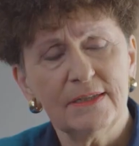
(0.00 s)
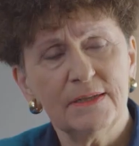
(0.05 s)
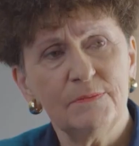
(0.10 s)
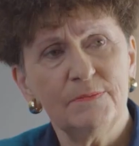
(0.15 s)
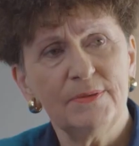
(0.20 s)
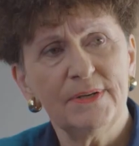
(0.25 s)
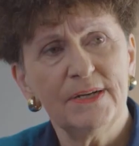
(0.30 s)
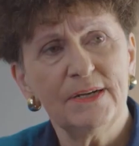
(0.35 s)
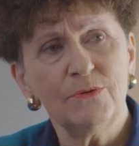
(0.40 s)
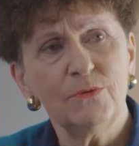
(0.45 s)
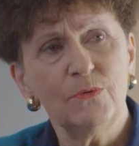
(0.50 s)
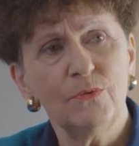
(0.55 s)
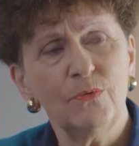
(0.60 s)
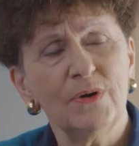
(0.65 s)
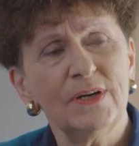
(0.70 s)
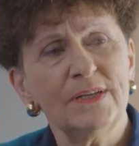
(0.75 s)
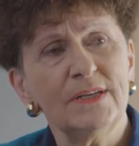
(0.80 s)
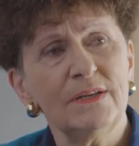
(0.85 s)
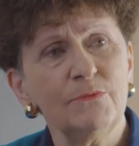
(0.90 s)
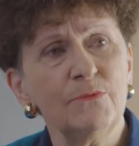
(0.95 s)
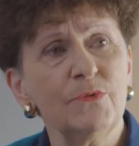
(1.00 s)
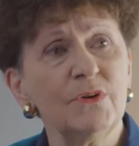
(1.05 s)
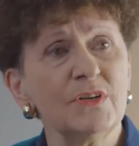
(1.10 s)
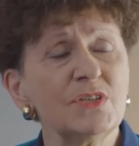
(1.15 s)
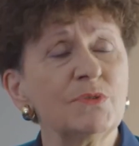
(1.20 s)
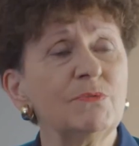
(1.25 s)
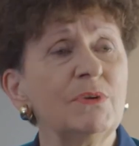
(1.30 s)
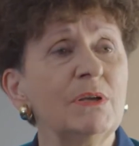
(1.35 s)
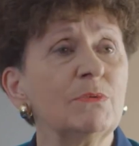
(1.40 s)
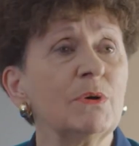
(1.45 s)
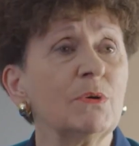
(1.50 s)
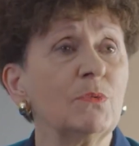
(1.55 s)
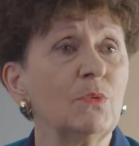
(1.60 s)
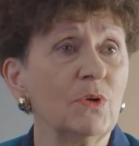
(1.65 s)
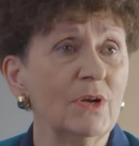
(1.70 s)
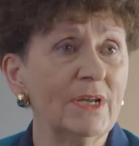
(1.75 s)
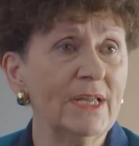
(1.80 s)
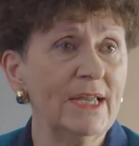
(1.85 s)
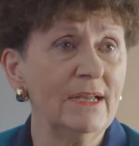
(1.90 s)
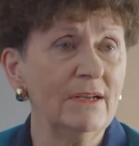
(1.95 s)
about what it was we were
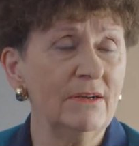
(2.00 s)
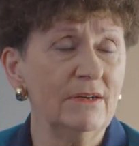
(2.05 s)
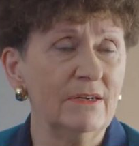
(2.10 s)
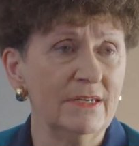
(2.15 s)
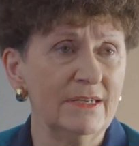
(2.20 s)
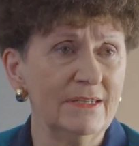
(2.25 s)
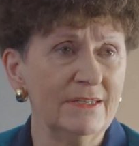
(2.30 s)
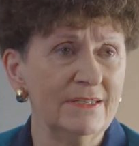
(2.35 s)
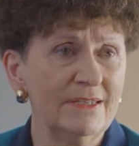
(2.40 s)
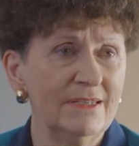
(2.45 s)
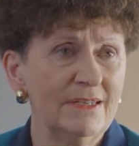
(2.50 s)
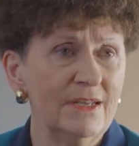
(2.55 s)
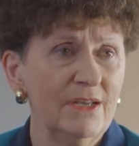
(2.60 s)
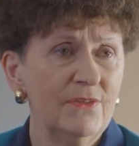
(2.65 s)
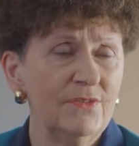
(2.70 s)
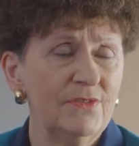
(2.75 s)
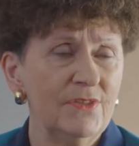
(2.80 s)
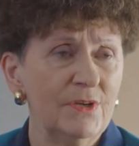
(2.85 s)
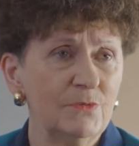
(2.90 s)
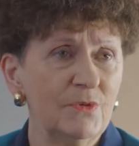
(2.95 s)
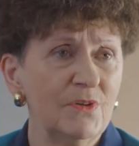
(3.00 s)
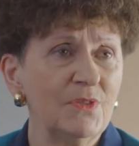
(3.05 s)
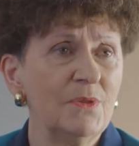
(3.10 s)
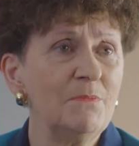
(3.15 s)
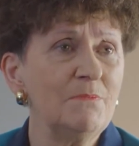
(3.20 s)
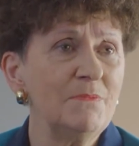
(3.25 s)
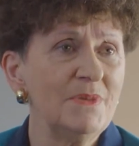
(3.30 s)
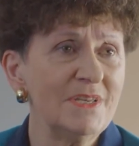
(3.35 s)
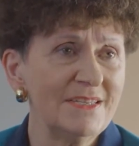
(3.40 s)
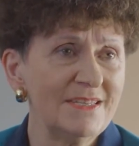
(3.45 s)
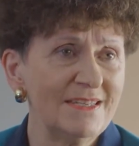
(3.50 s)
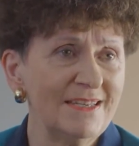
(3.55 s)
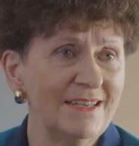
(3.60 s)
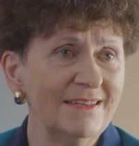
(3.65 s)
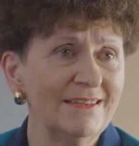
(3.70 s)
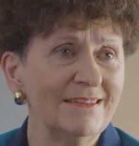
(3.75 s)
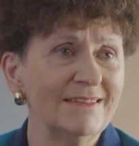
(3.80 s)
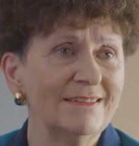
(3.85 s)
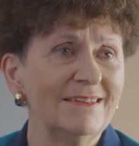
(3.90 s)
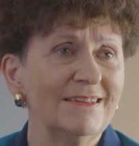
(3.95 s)
working on that were the
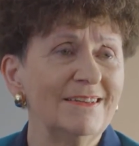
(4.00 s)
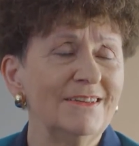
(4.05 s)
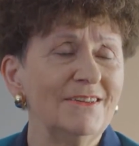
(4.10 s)
missing